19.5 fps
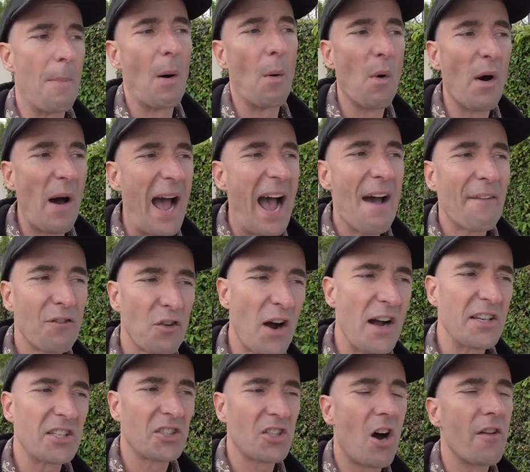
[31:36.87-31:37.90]
but after
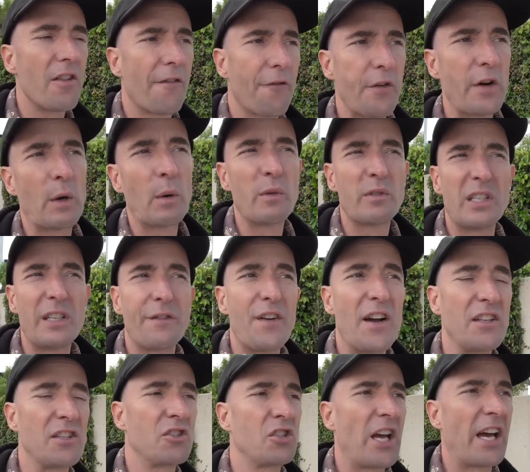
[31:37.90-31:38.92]
I saw the Frequency
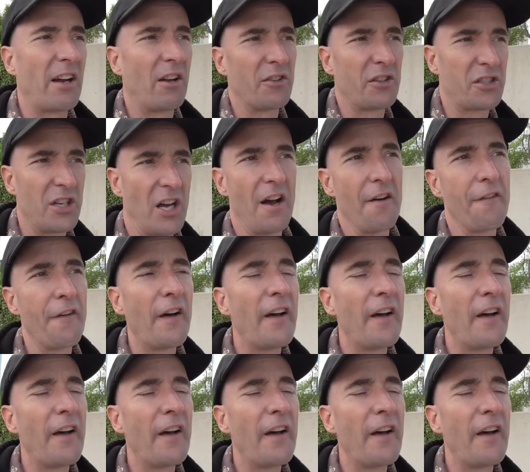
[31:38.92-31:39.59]
Fence channel stuff,